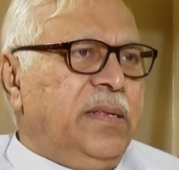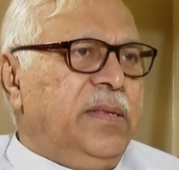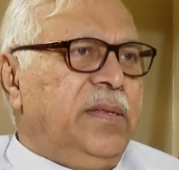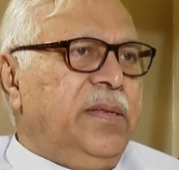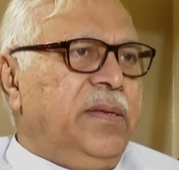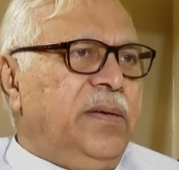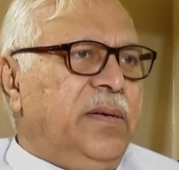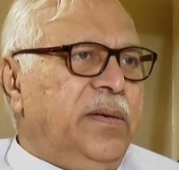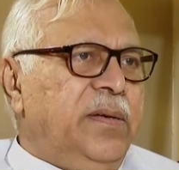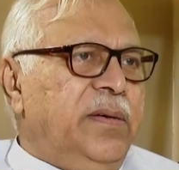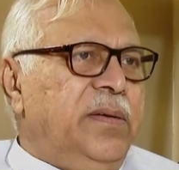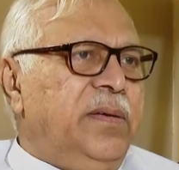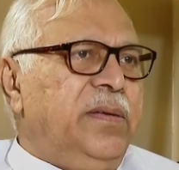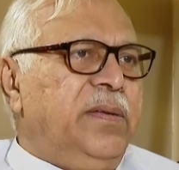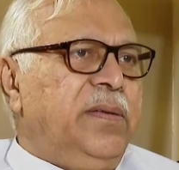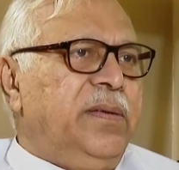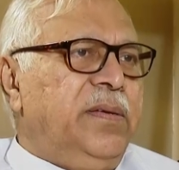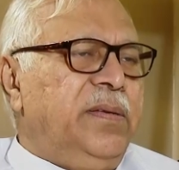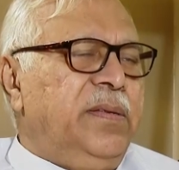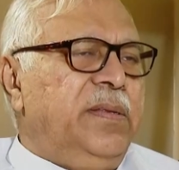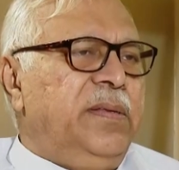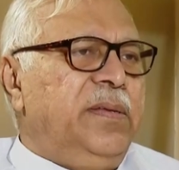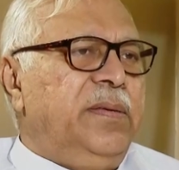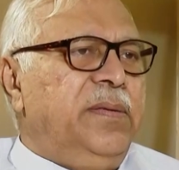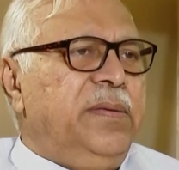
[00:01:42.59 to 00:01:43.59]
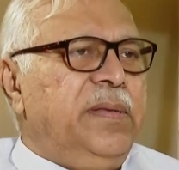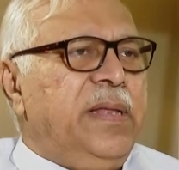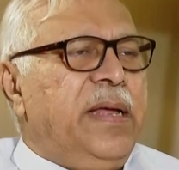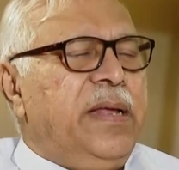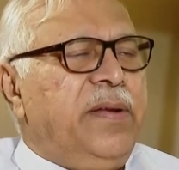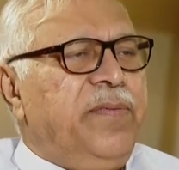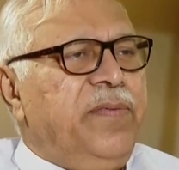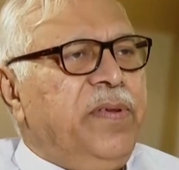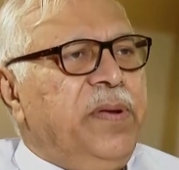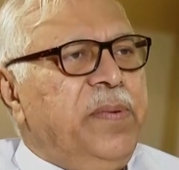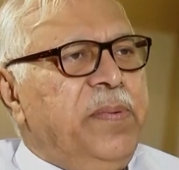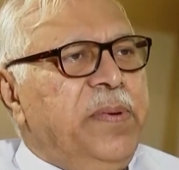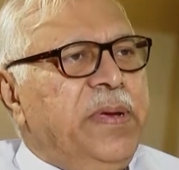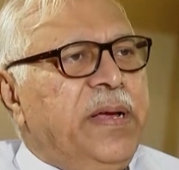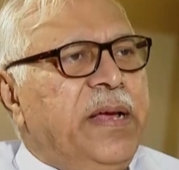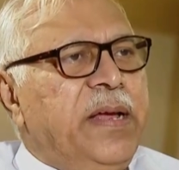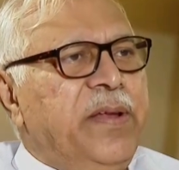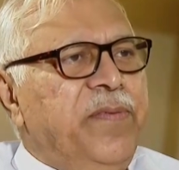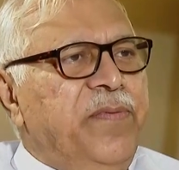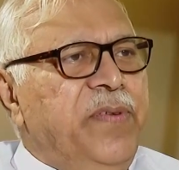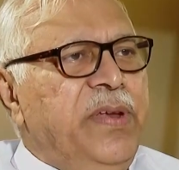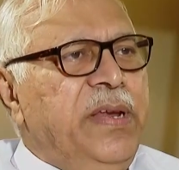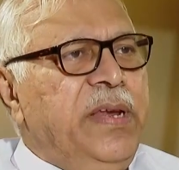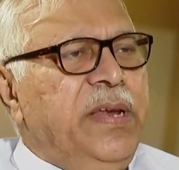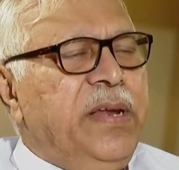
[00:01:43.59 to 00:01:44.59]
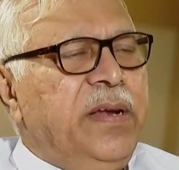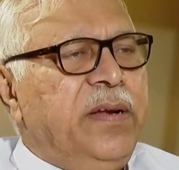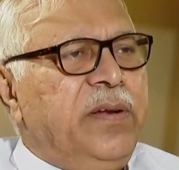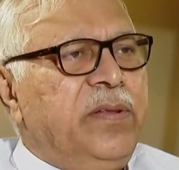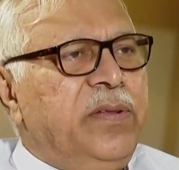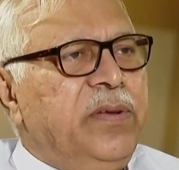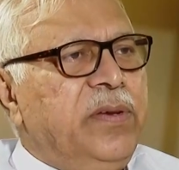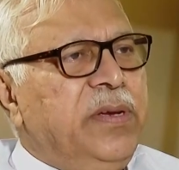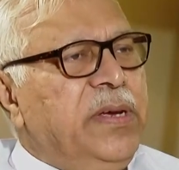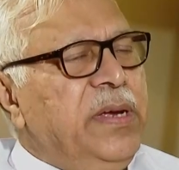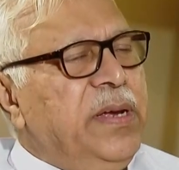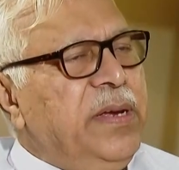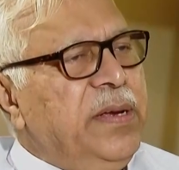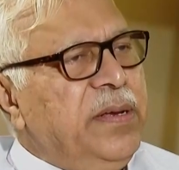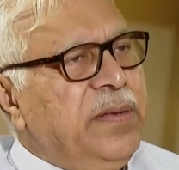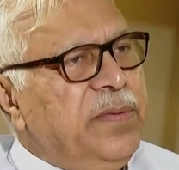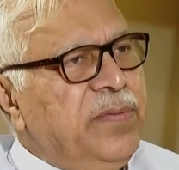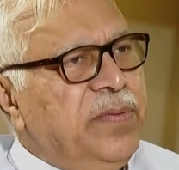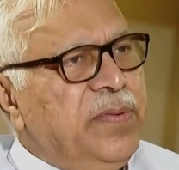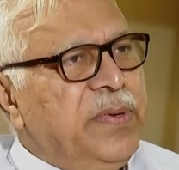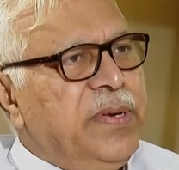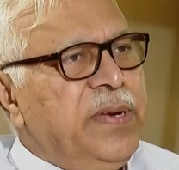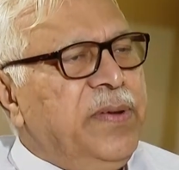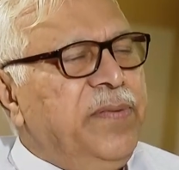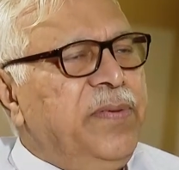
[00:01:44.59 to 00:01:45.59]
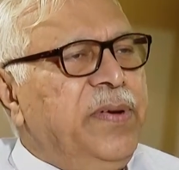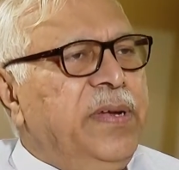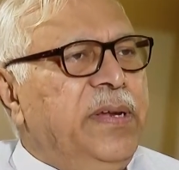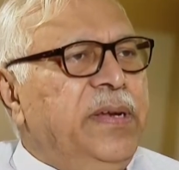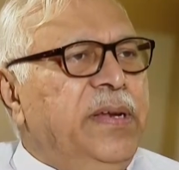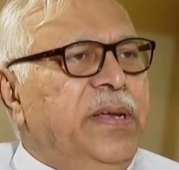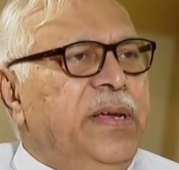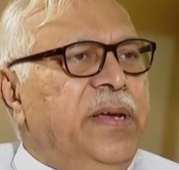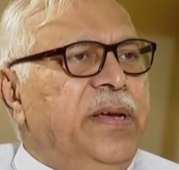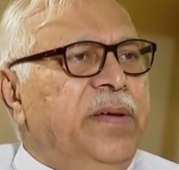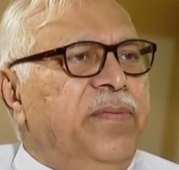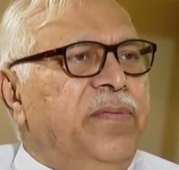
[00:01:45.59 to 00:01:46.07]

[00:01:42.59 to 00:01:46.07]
so that will be convenient. So whenever he